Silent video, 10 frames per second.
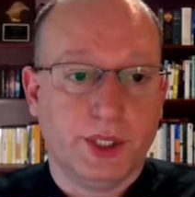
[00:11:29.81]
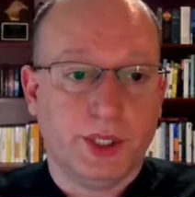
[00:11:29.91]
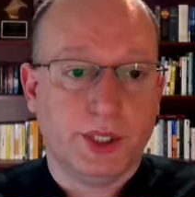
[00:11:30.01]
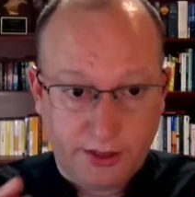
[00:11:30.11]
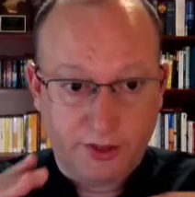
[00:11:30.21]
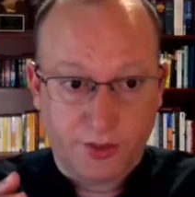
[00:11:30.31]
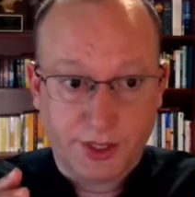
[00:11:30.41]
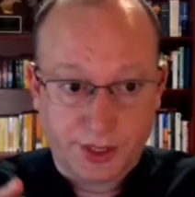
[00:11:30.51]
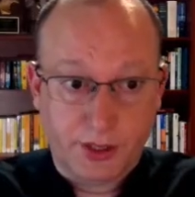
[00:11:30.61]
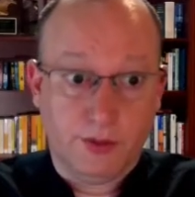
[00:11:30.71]
highlighting the
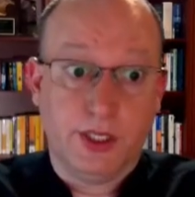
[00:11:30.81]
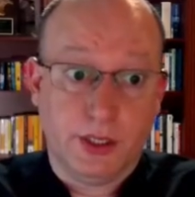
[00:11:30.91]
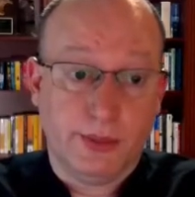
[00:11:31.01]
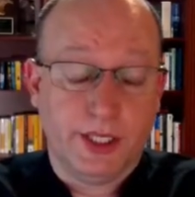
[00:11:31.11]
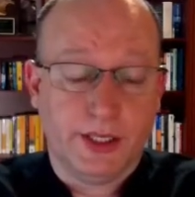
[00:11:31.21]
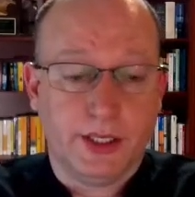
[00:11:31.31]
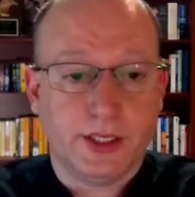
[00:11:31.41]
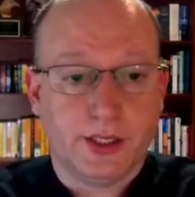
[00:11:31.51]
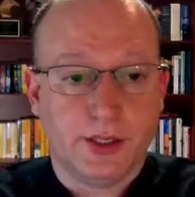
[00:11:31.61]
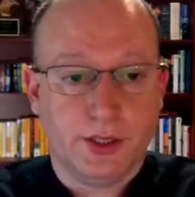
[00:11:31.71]
ones that you need to pay
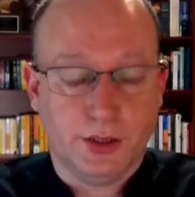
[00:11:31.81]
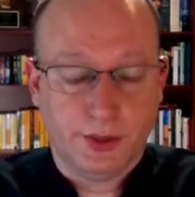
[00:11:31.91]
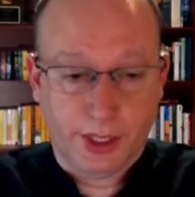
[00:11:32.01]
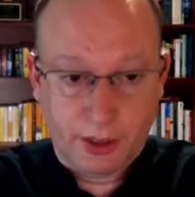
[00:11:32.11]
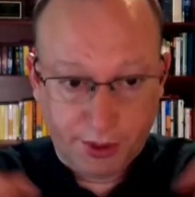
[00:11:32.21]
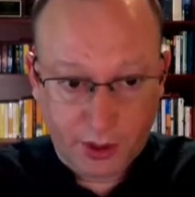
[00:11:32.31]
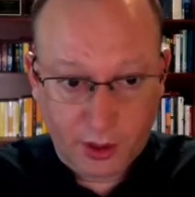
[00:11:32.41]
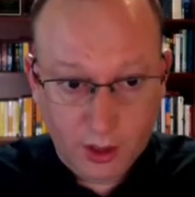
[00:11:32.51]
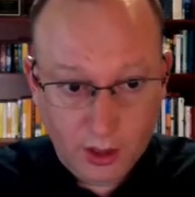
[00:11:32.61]
attention to and helping